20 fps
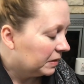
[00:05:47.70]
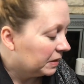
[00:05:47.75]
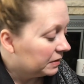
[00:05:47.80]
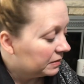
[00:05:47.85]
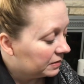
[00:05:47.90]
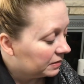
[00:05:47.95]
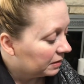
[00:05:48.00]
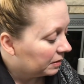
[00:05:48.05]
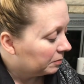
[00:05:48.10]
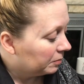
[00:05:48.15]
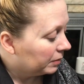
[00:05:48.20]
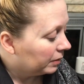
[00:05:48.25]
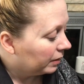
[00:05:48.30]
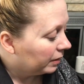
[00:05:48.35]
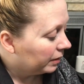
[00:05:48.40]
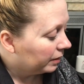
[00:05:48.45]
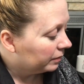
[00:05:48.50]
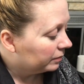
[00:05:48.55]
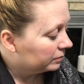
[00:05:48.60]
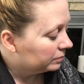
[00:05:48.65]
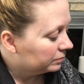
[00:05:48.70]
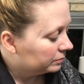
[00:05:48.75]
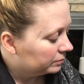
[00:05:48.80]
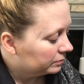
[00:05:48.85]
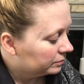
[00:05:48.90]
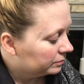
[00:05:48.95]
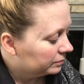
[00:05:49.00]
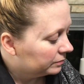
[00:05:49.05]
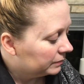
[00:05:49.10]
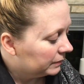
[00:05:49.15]
in Sleepy Eye.
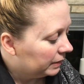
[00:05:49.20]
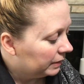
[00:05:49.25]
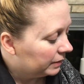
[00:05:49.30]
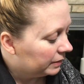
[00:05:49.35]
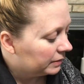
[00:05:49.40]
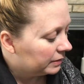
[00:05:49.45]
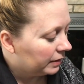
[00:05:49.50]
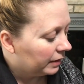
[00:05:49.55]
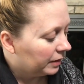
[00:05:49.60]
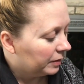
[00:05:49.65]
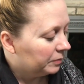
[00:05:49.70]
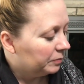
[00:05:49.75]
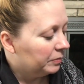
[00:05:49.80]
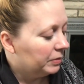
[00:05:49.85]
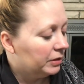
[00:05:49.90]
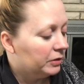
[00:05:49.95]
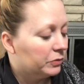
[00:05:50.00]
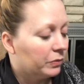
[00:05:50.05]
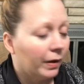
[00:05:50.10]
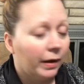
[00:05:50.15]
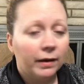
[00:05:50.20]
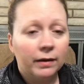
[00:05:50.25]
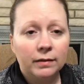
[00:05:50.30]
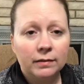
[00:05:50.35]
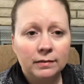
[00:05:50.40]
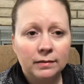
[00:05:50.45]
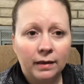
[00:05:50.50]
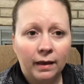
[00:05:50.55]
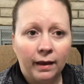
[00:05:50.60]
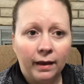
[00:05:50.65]
And it's a
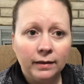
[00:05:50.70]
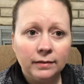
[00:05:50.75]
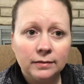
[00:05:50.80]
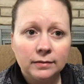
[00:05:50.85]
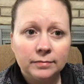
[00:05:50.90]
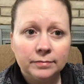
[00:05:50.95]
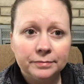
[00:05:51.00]
beeswax cat.